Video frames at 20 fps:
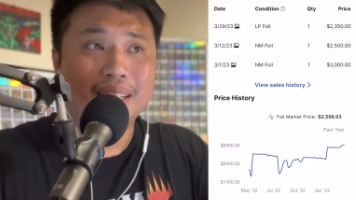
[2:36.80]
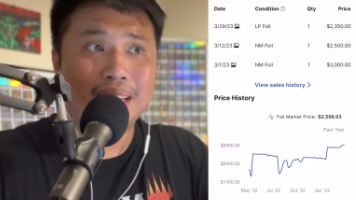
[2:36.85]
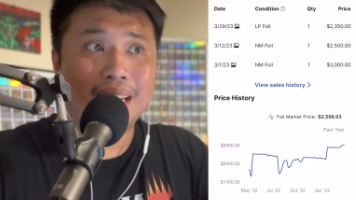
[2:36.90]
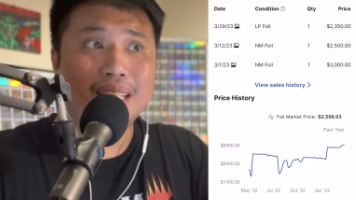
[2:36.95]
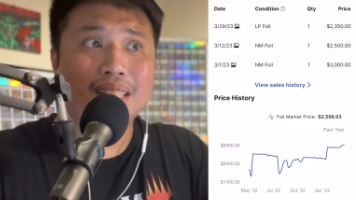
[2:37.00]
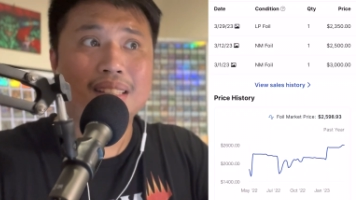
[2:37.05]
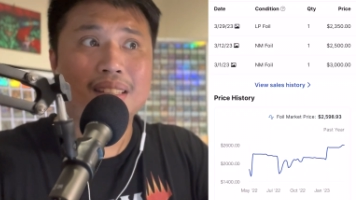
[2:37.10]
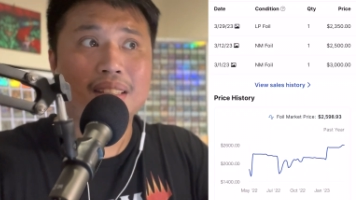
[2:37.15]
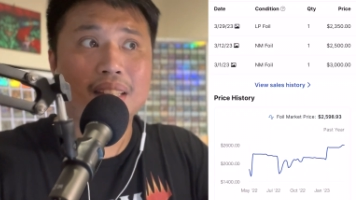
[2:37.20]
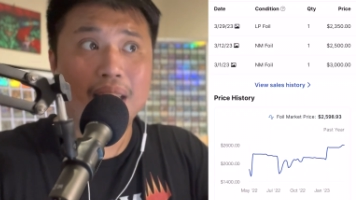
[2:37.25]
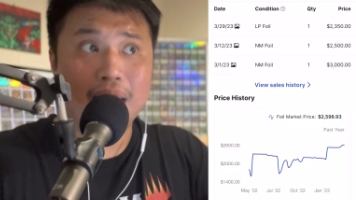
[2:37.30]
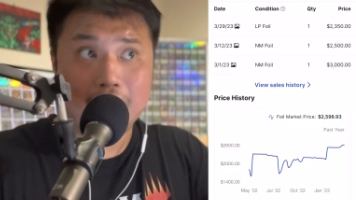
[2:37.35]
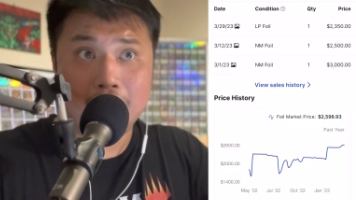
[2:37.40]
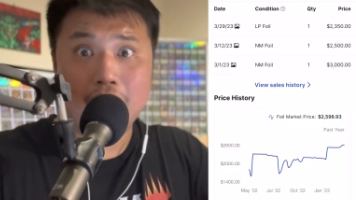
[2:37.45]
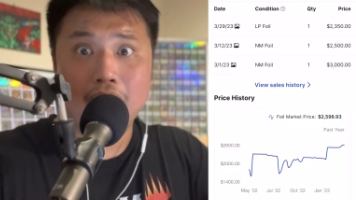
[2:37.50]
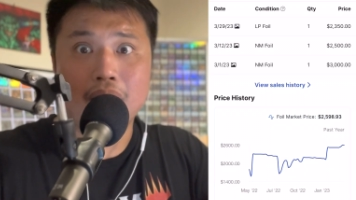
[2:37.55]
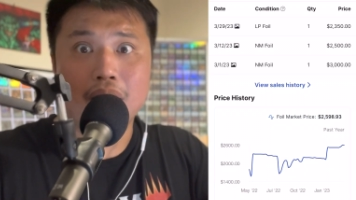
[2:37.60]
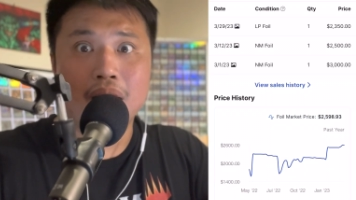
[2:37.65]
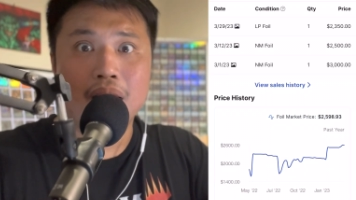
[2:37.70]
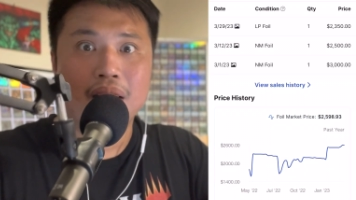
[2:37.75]
it's
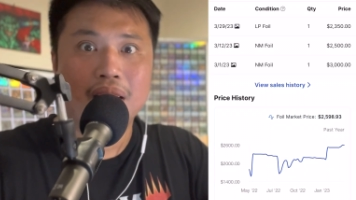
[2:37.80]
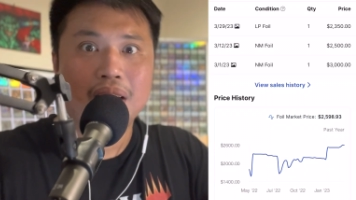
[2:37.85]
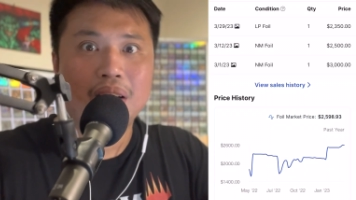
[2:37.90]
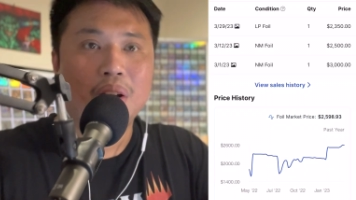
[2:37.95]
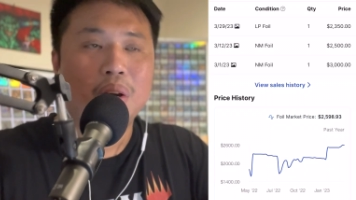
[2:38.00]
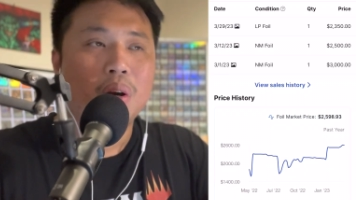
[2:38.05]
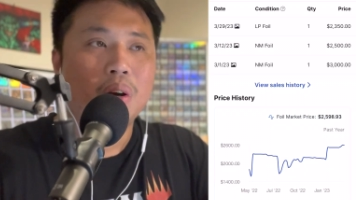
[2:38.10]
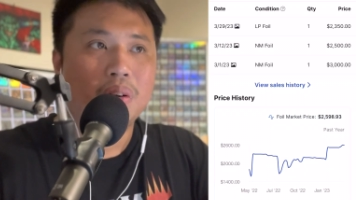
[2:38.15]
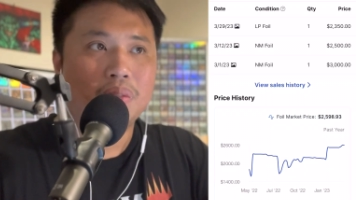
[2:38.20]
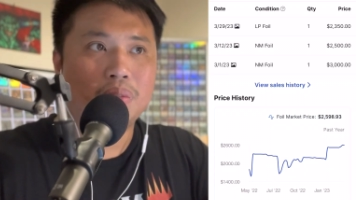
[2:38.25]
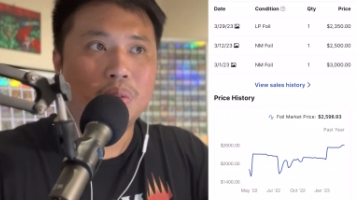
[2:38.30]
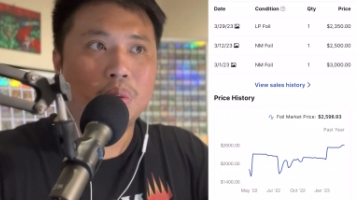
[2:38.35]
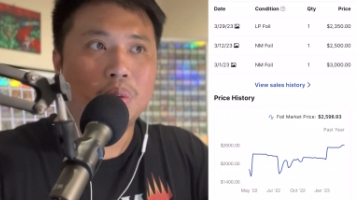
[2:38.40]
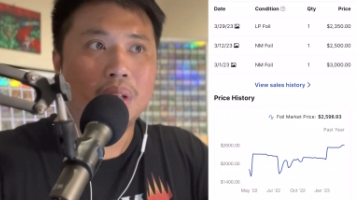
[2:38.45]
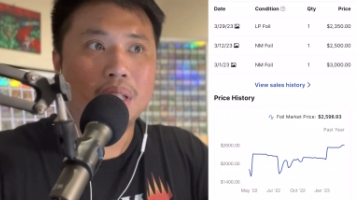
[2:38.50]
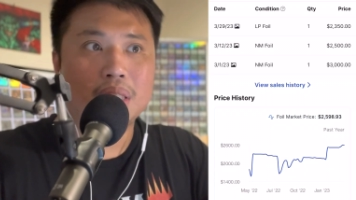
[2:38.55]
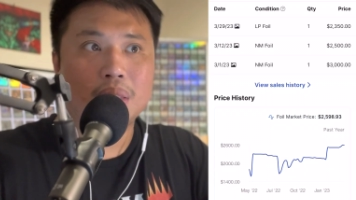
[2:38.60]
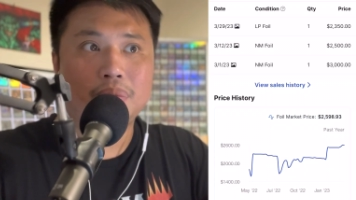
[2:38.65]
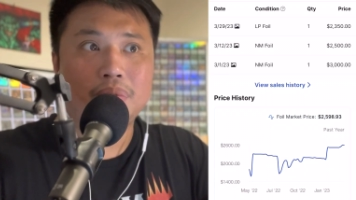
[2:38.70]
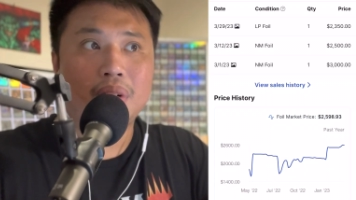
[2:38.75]
it for
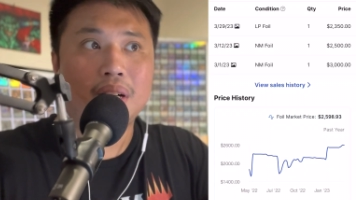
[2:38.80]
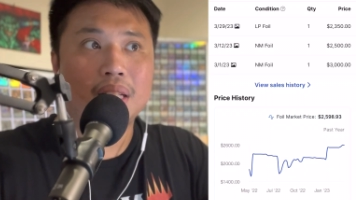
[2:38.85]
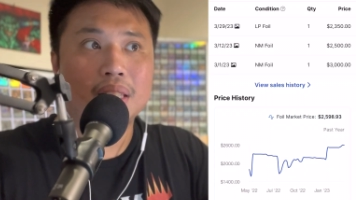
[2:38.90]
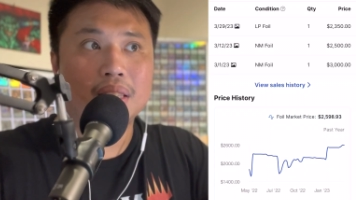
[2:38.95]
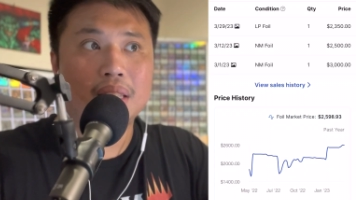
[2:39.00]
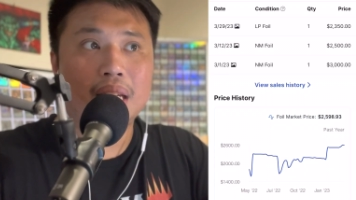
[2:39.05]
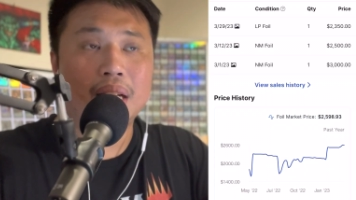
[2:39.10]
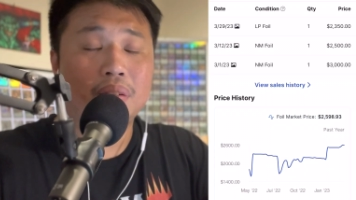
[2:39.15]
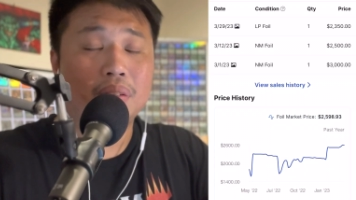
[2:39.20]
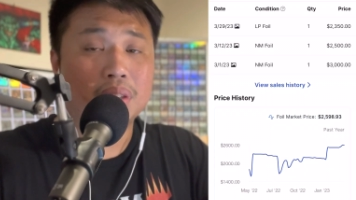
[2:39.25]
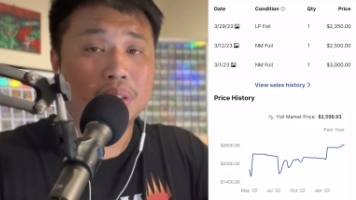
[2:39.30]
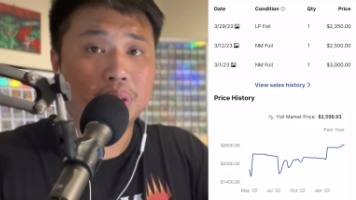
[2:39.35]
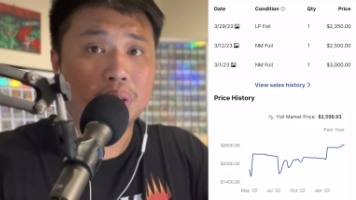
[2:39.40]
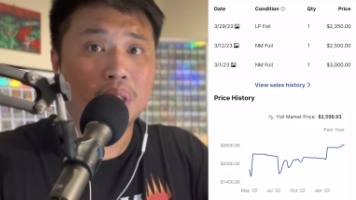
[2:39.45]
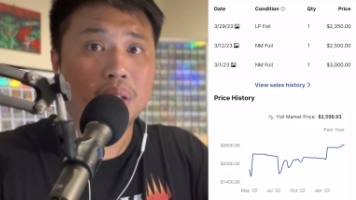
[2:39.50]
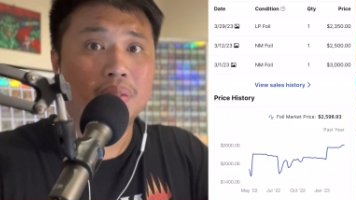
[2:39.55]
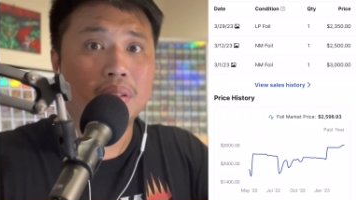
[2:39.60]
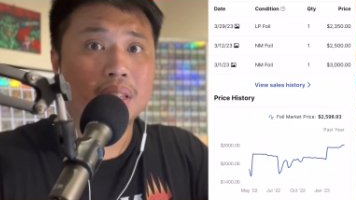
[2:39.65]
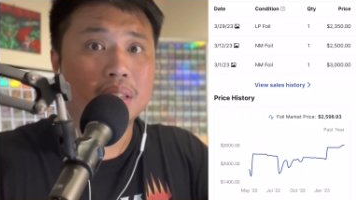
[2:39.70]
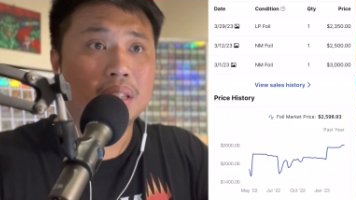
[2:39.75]
as far as like
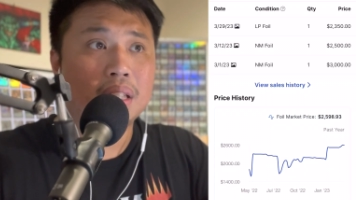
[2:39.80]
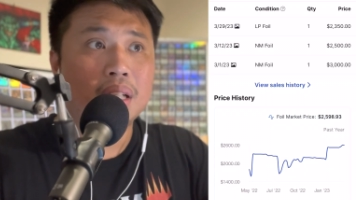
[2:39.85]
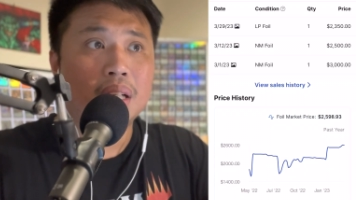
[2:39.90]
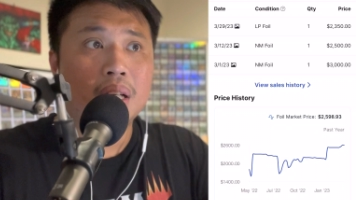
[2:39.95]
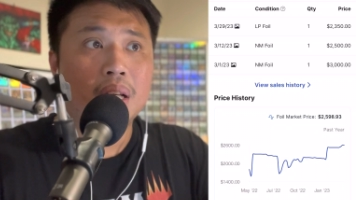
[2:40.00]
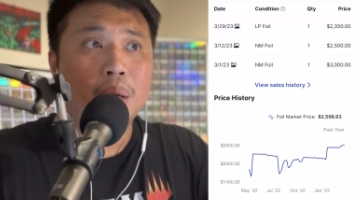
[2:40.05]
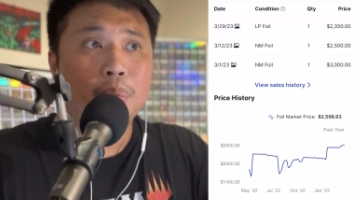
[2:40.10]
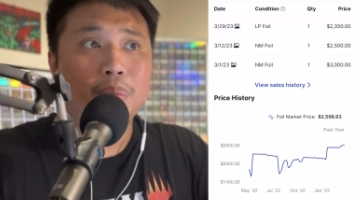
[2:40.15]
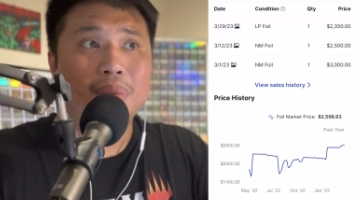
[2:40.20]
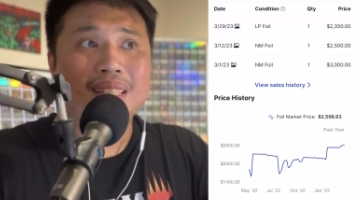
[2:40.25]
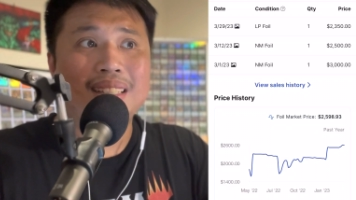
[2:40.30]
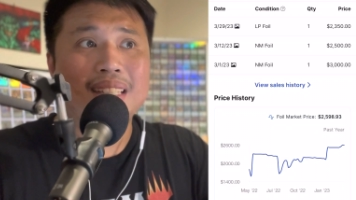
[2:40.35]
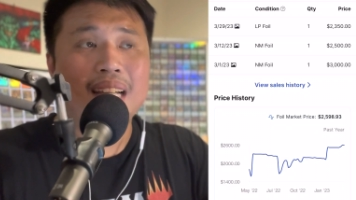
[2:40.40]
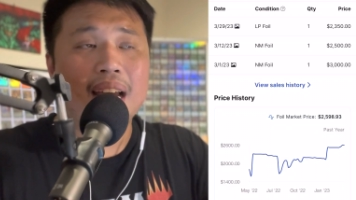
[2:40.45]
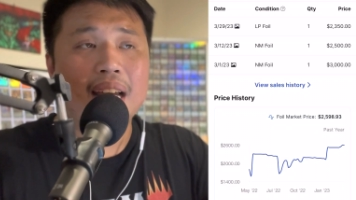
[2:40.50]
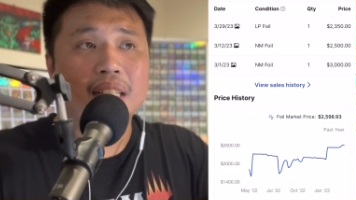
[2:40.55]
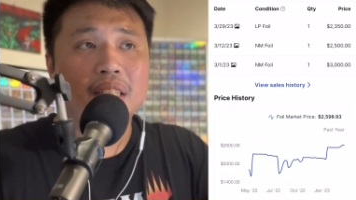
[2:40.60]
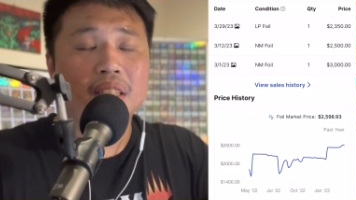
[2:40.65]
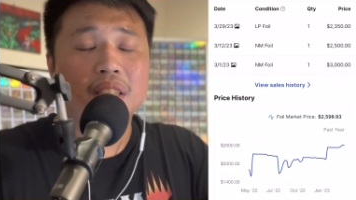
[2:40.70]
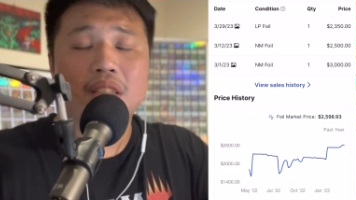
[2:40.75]
reserve list
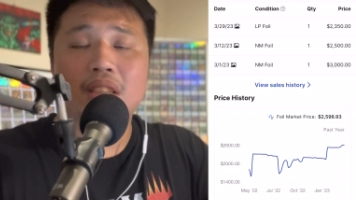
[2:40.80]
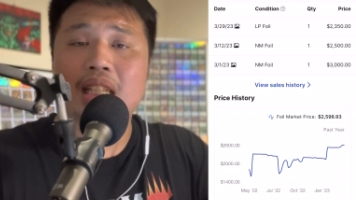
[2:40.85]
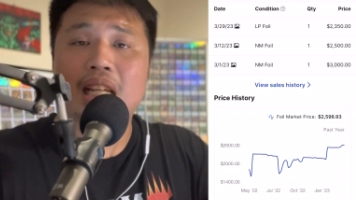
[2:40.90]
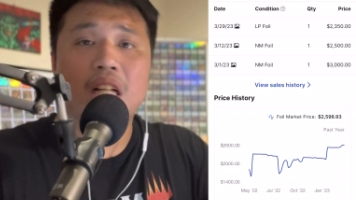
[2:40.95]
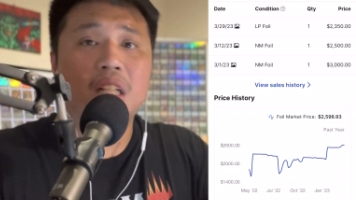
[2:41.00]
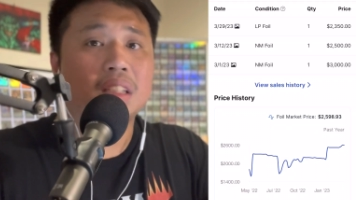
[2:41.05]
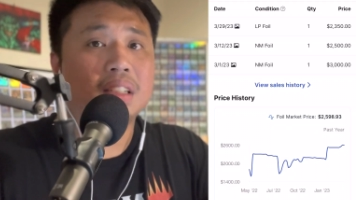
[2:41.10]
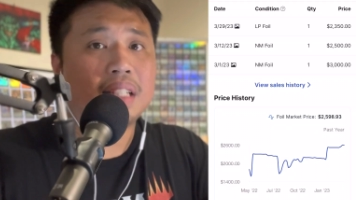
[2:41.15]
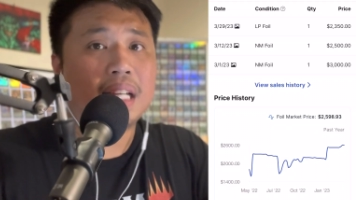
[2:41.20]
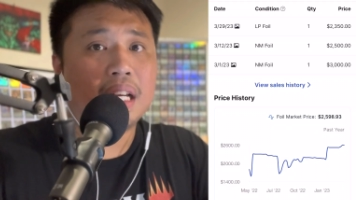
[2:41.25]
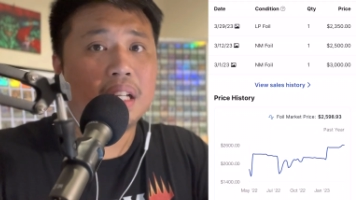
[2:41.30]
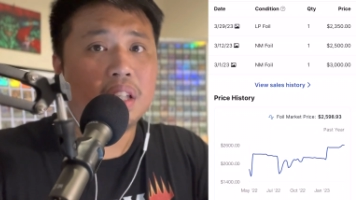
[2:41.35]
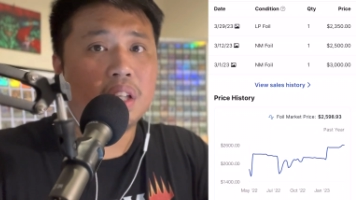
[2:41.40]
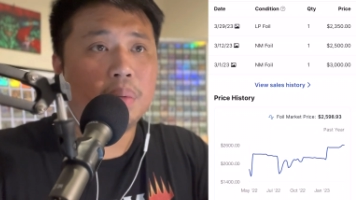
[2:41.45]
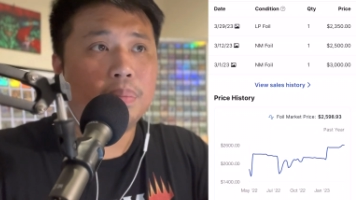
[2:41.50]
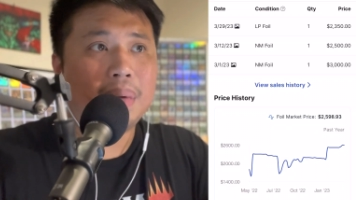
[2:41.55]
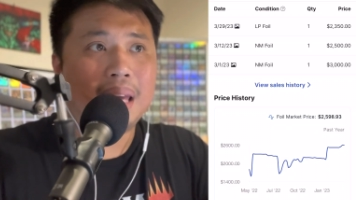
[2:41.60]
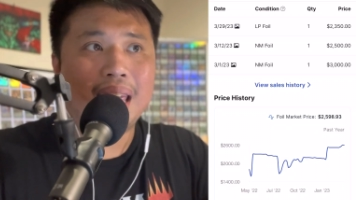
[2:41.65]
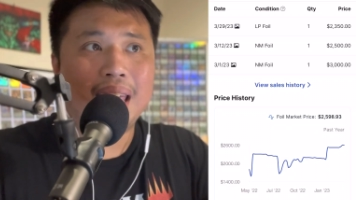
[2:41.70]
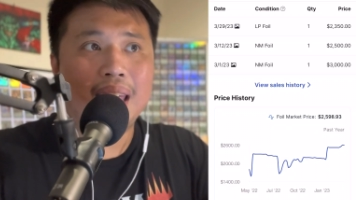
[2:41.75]
besides Serra's
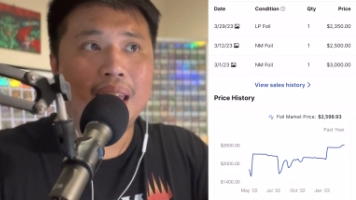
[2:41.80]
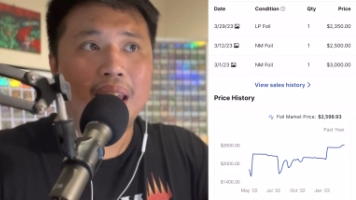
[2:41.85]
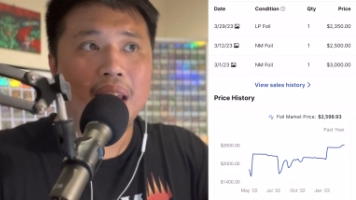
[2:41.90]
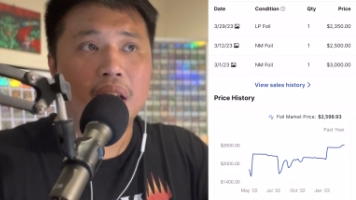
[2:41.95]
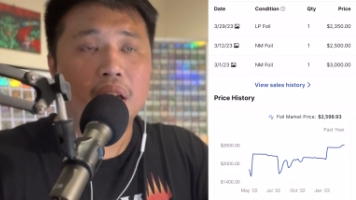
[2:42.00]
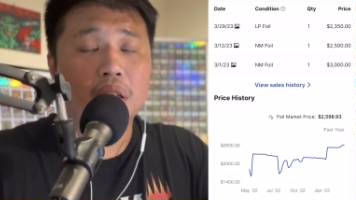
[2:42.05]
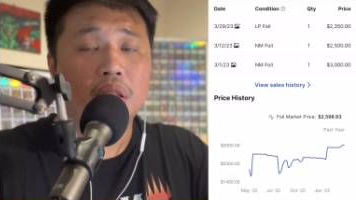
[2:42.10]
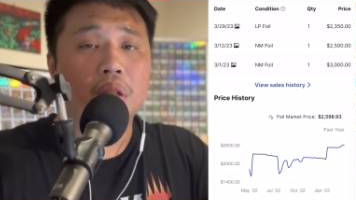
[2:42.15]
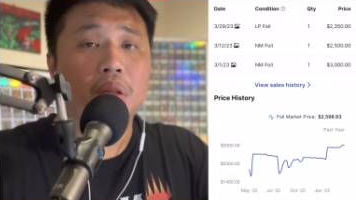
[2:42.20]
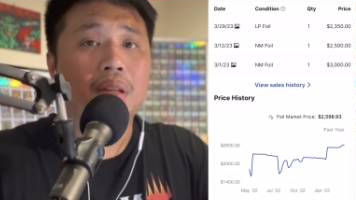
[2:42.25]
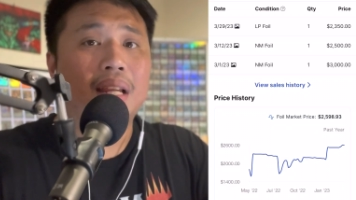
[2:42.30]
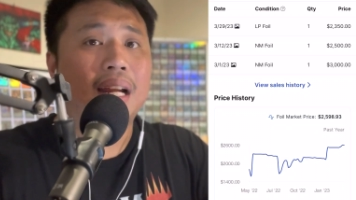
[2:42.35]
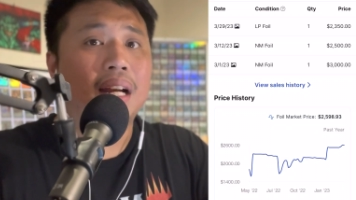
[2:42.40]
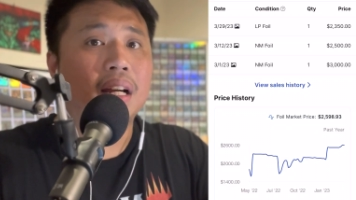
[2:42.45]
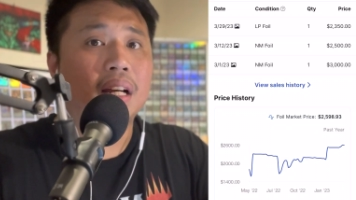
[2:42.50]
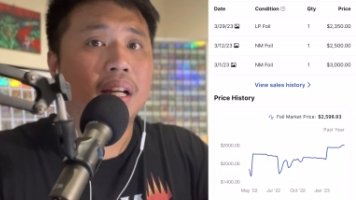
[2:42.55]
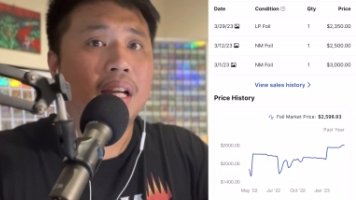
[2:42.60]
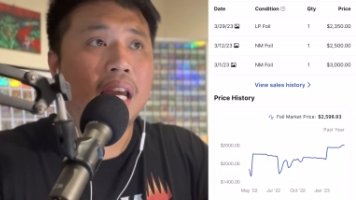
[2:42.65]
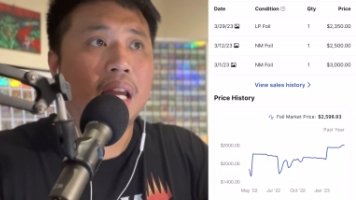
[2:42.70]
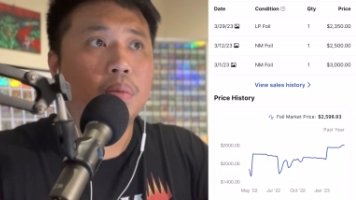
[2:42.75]
Sanctum and
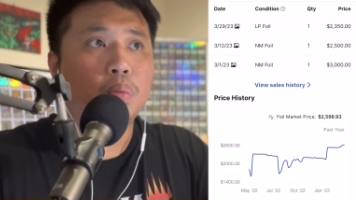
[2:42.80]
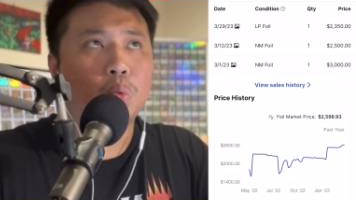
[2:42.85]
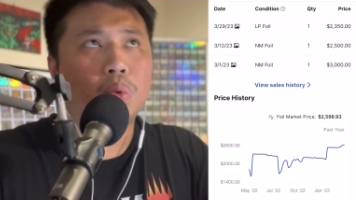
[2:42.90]
Tolarian Academy.